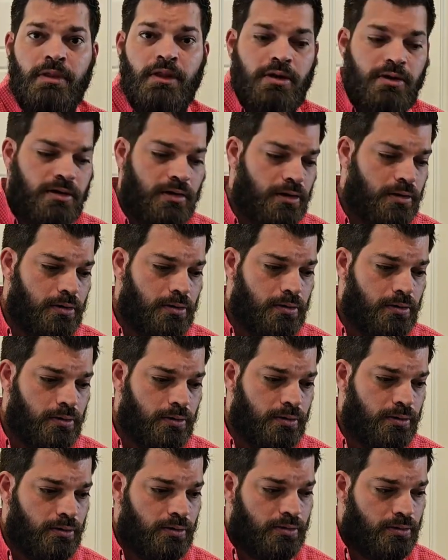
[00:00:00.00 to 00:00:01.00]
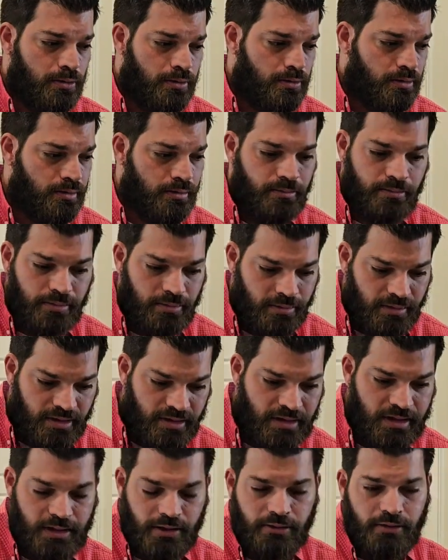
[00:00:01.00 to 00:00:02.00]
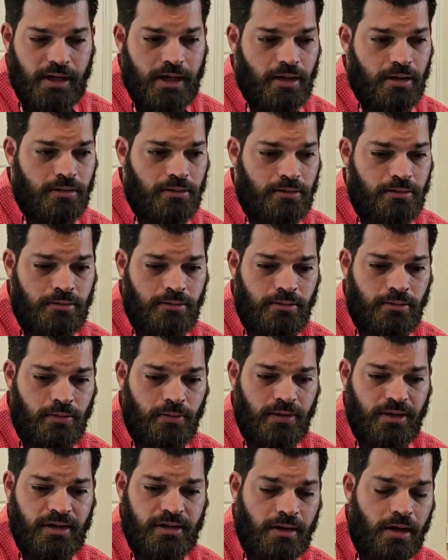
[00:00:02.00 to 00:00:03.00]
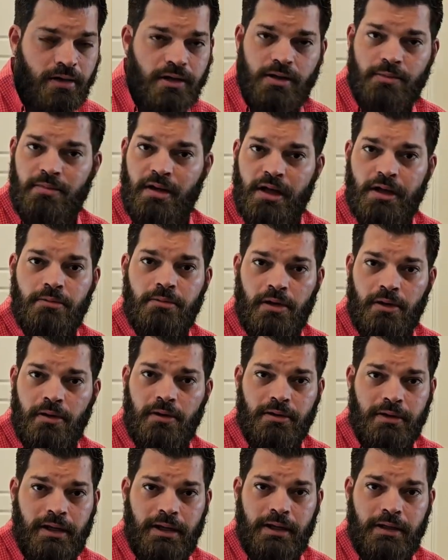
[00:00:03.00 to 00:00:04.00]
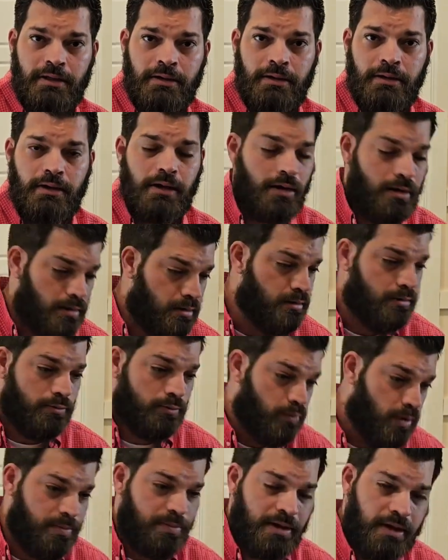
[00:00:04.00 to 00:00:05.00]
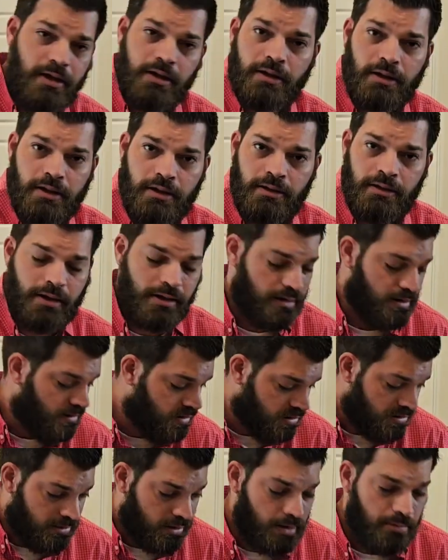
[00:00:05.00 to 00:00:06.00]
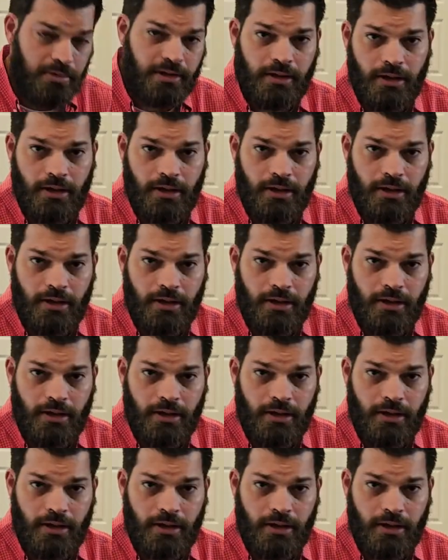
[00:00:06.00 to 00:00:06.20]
So sitting around with soggy bottom all day repeatedly is extremely